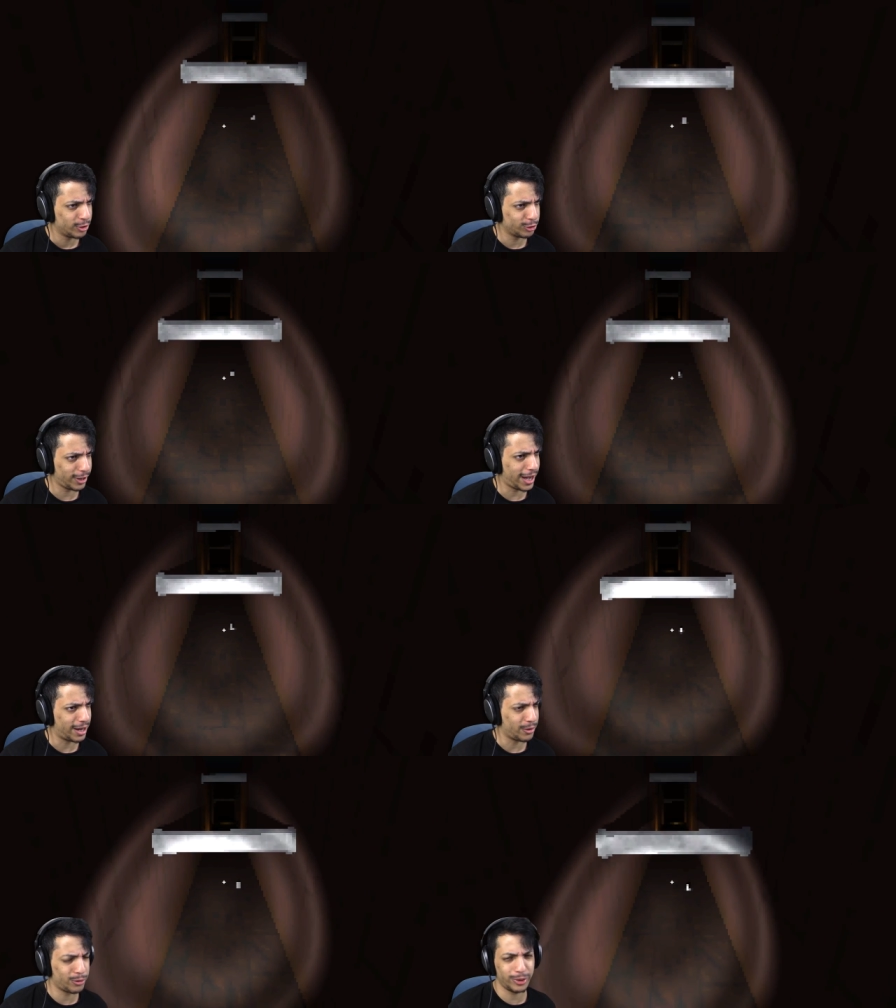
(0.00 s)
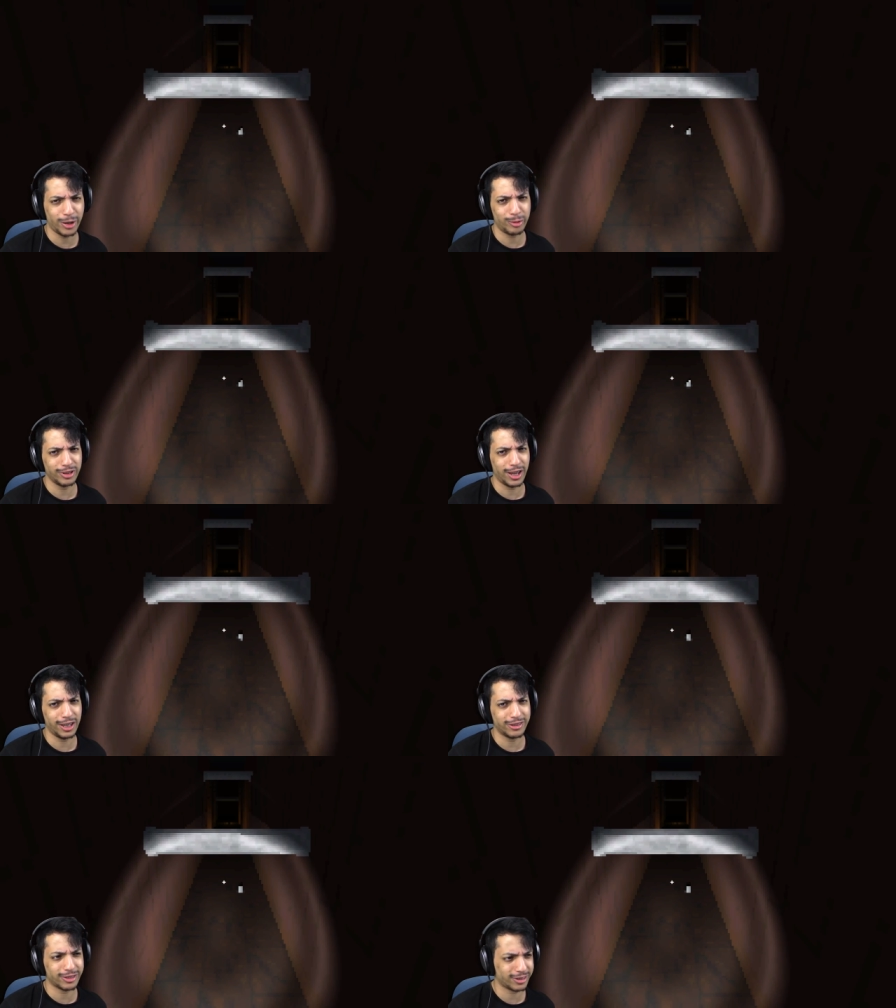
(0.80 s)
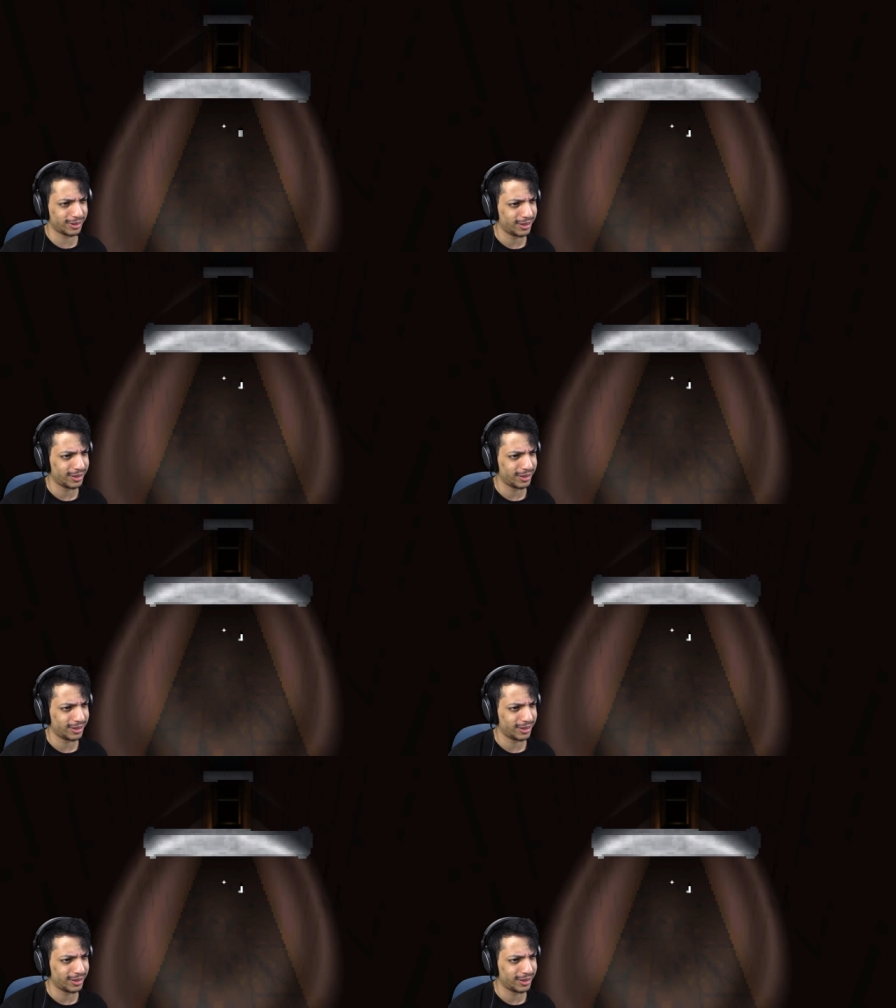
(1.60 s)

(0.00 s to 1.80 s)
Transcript: So yeah, 300 likes,